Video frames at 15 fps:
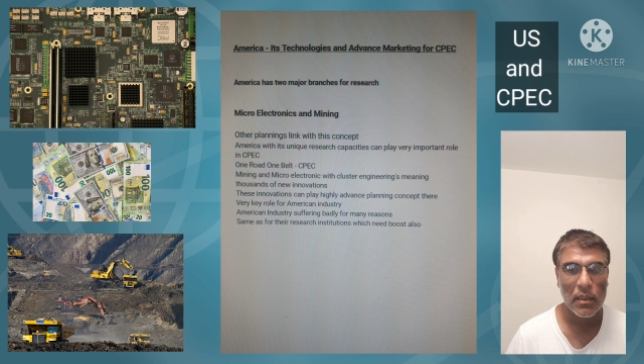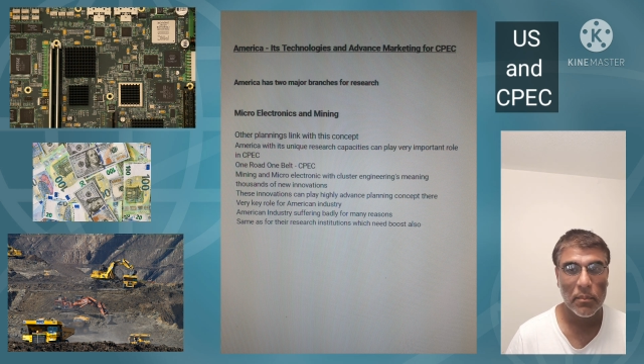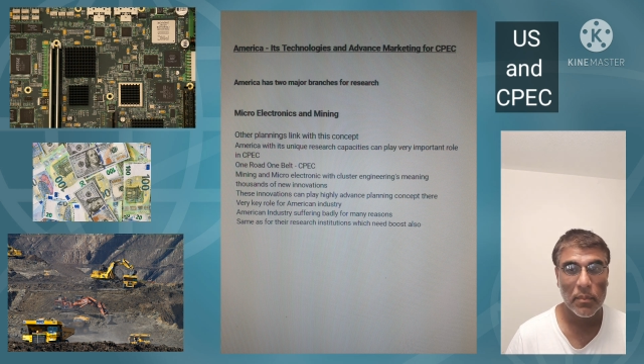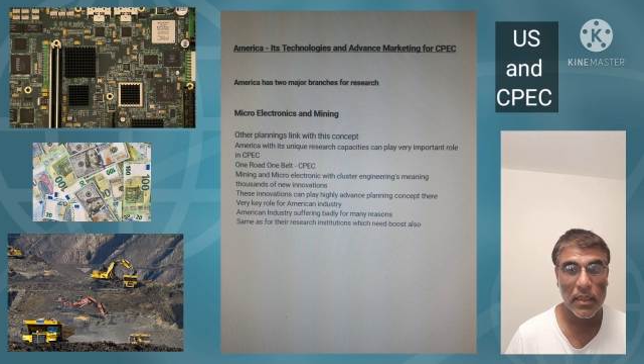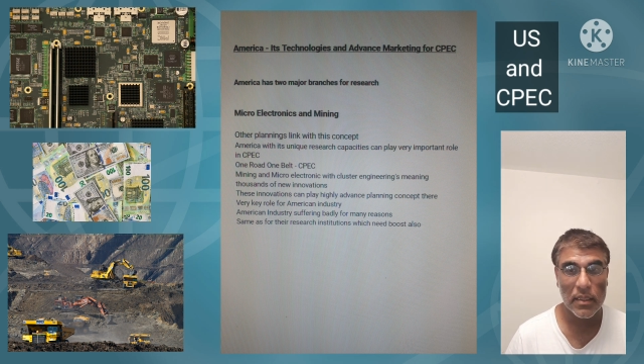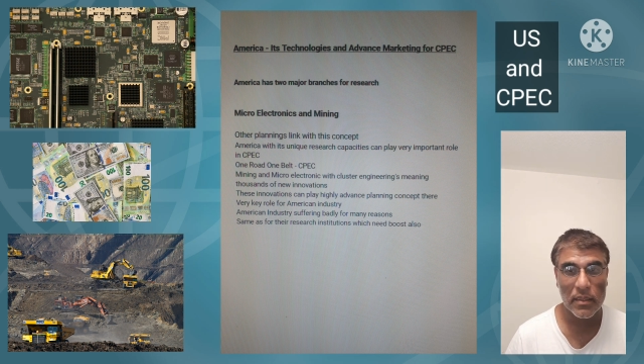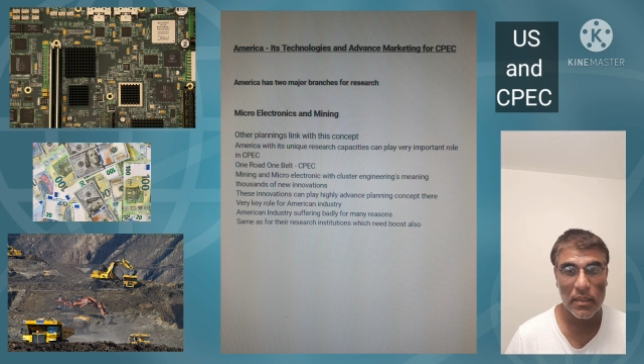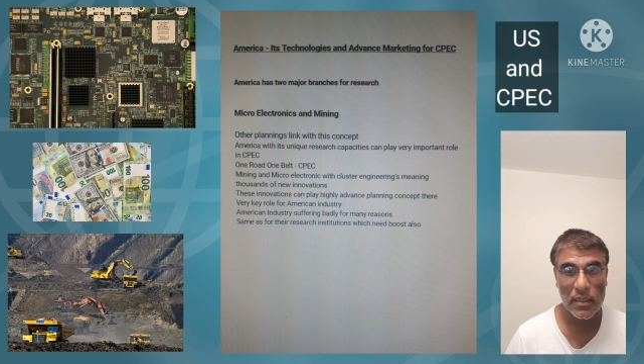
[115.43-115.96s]

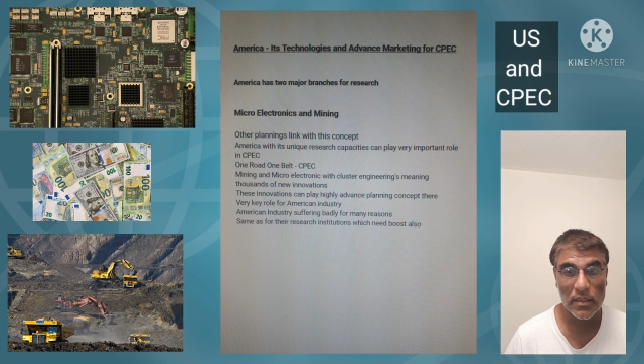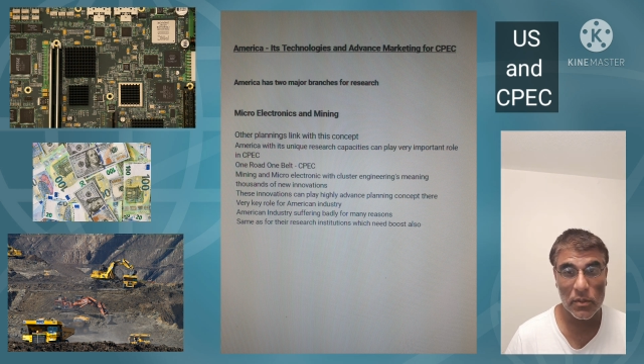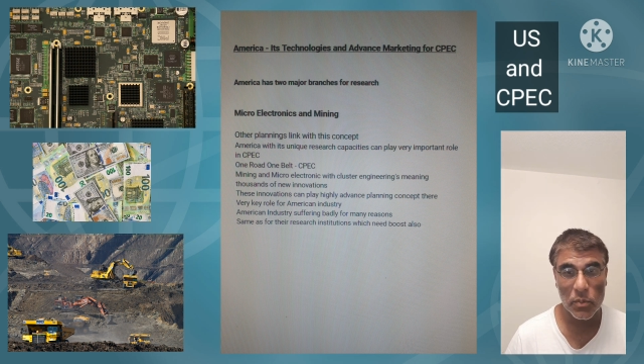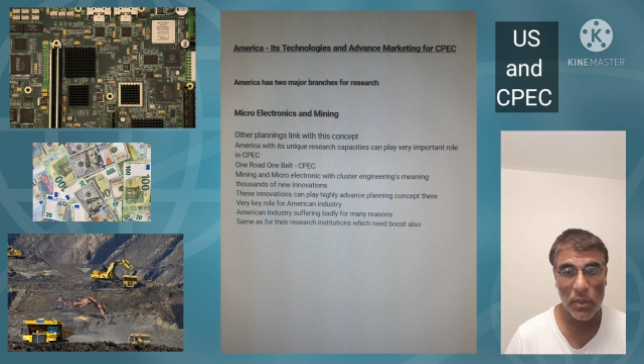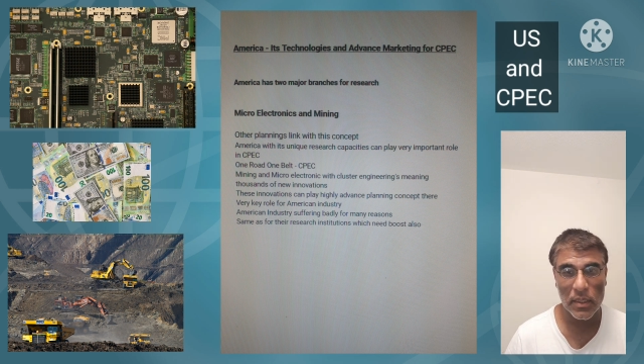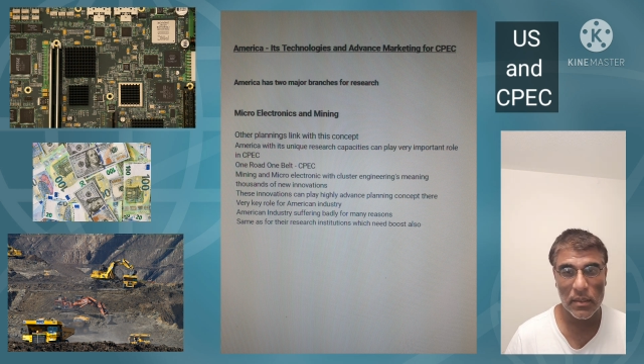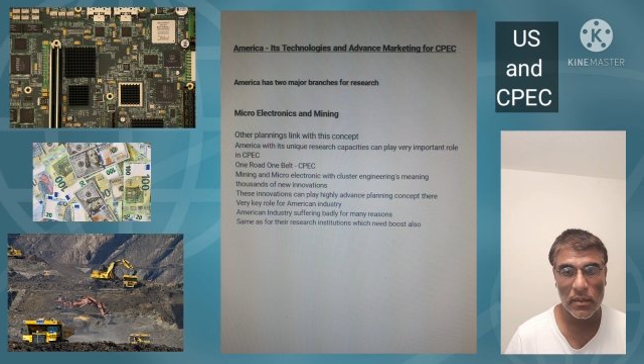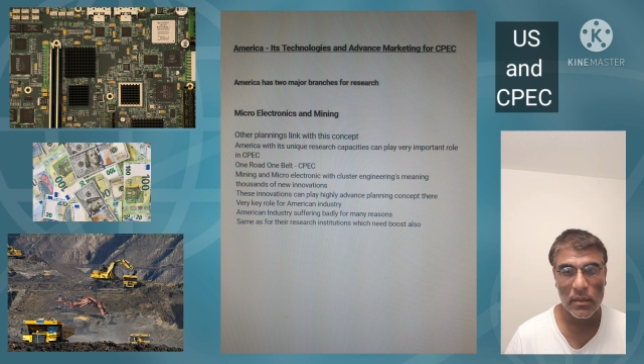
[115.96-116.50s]
But this
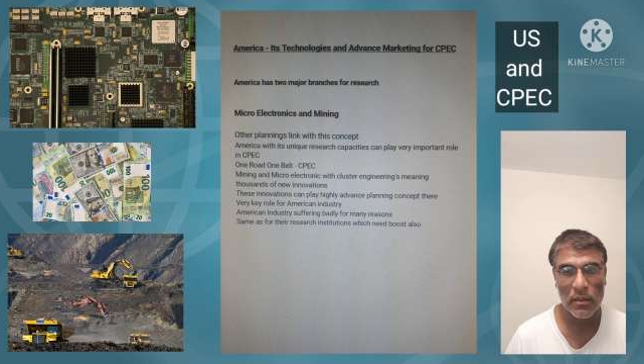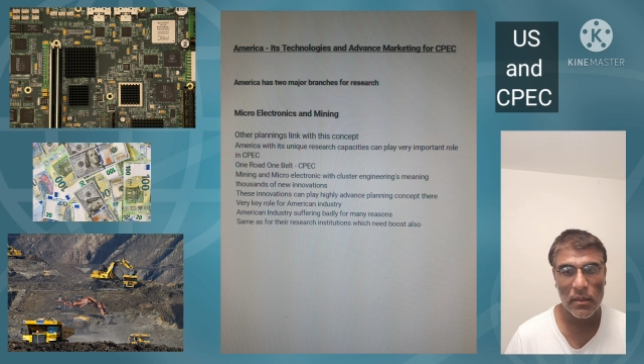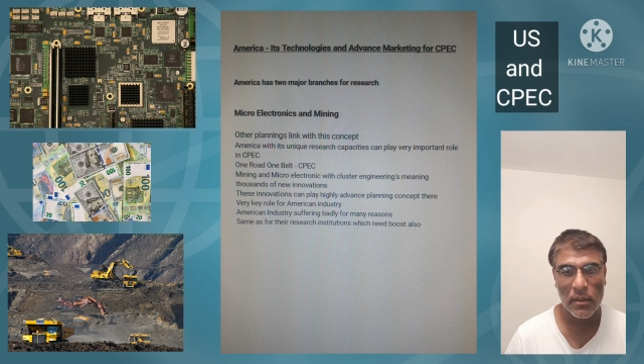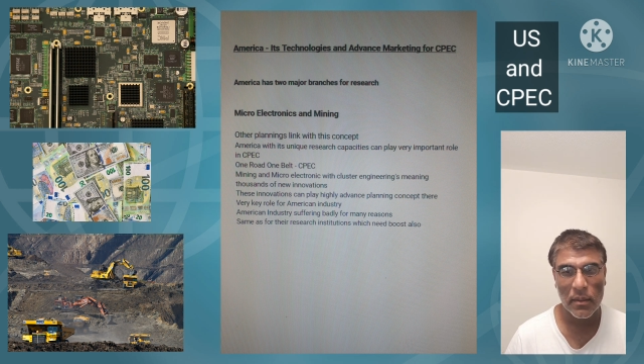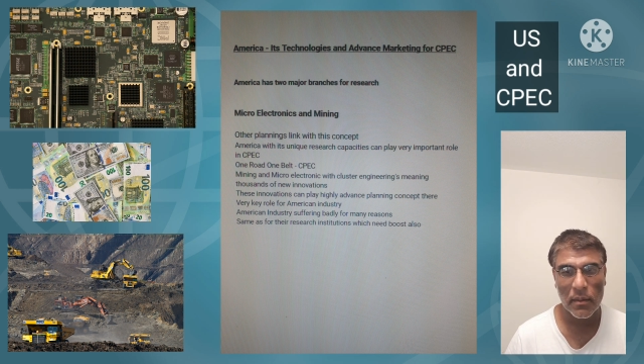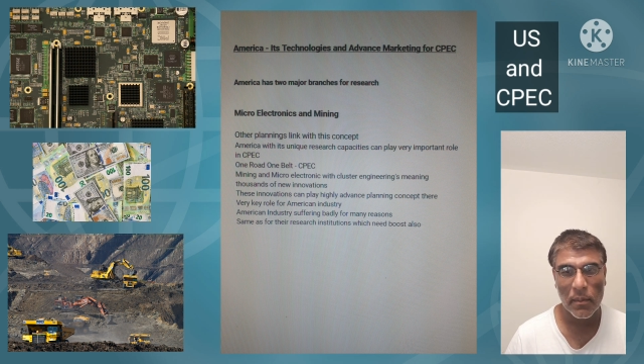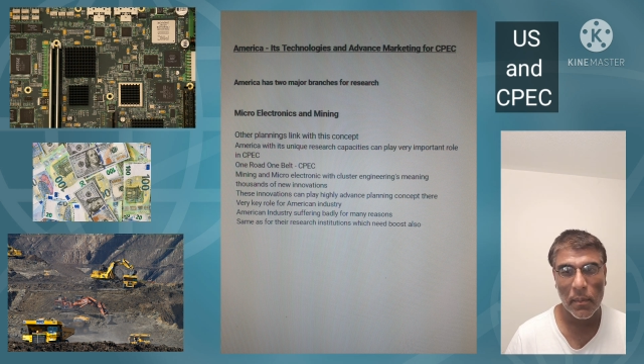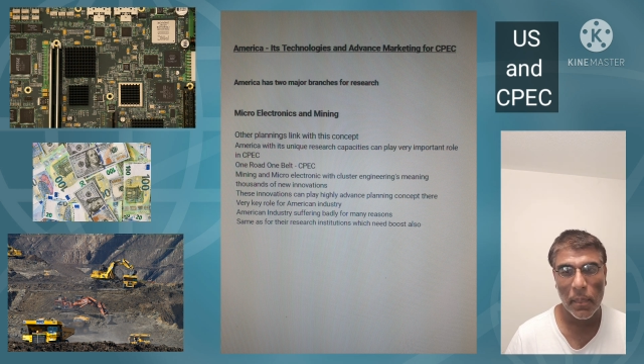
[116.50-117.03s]
one,
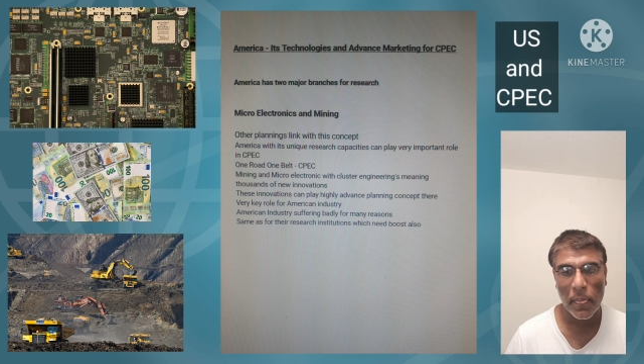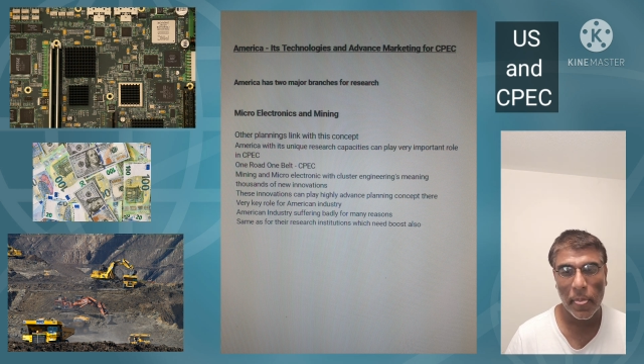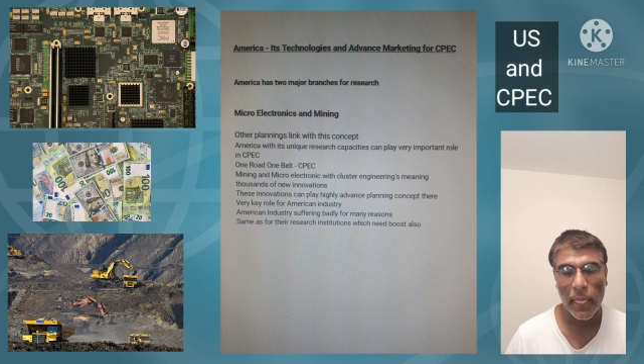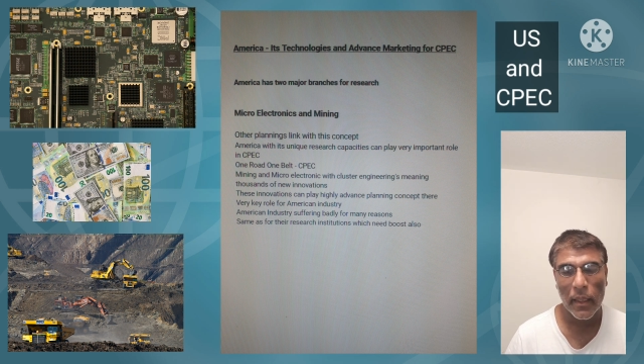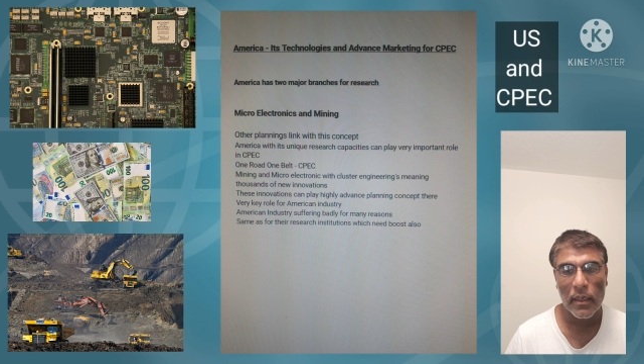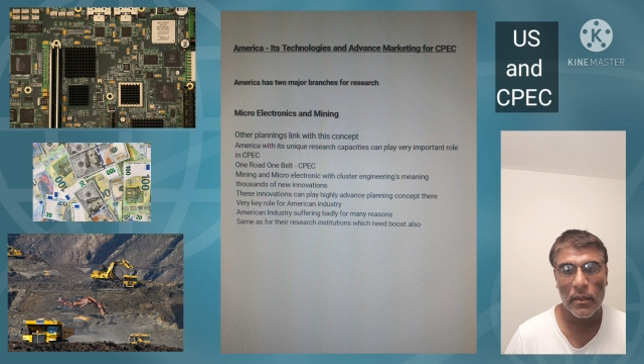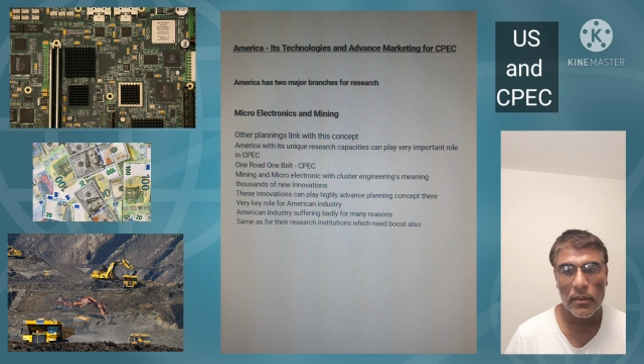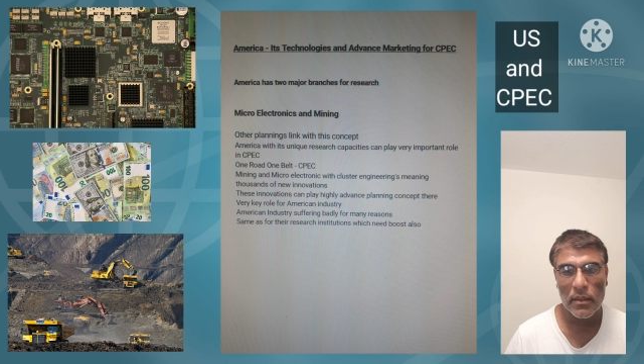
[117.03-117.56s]

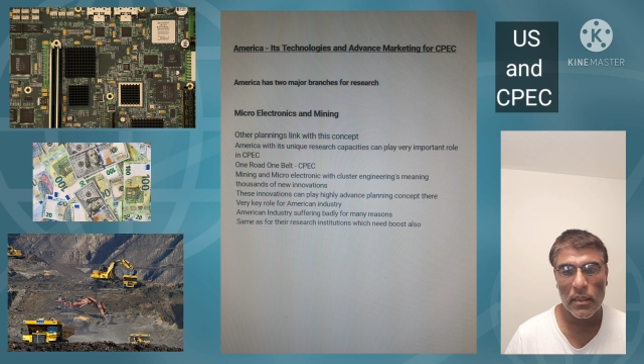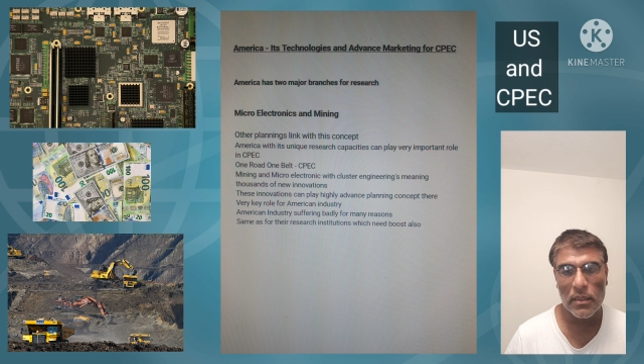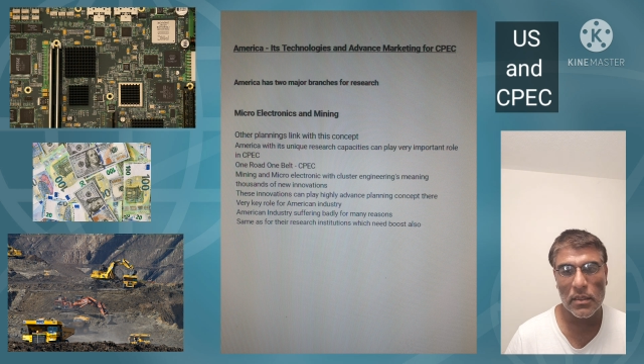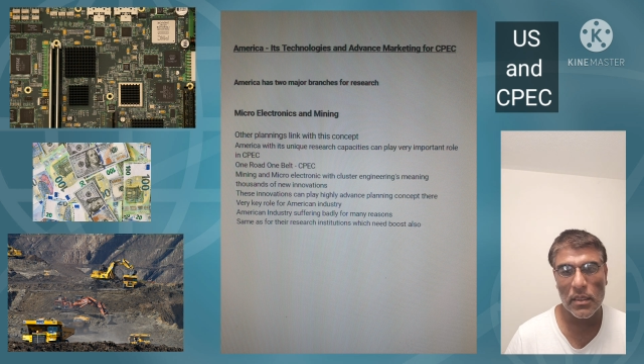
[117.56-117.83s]
these